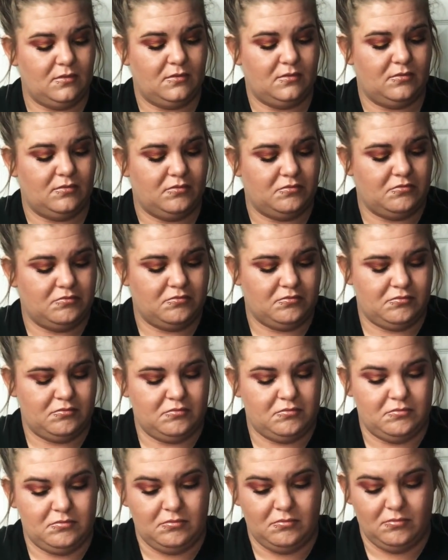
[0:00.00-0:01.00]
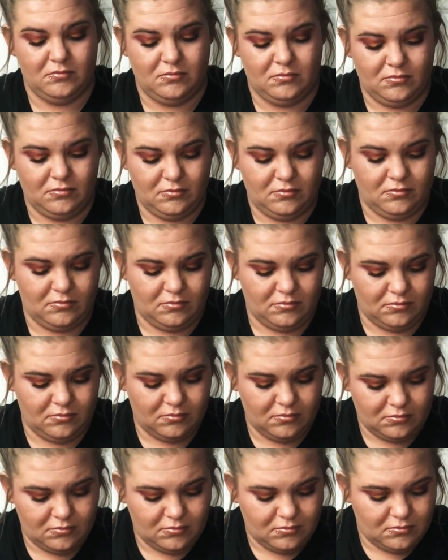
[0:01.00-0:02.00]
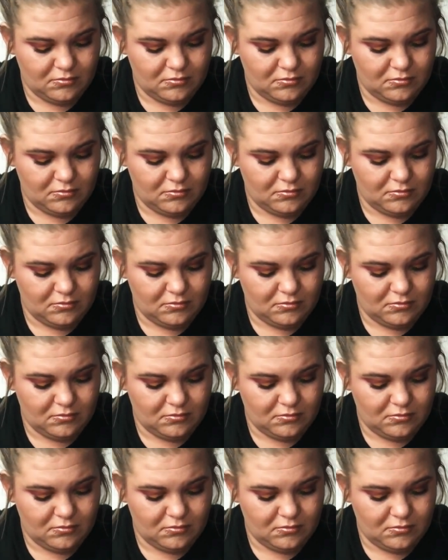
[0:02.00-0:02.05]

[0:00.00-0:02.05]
No one is speaking in this clip.